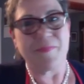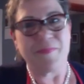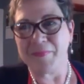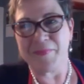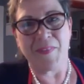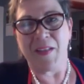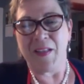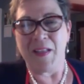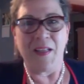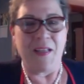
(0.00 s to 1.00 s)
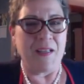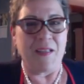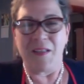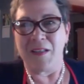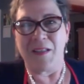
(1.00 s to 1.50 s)
That's some Ooh, major
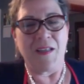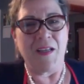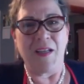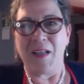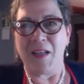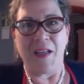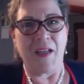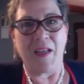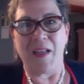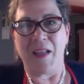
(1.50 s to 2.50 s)
that's protein peanut butter.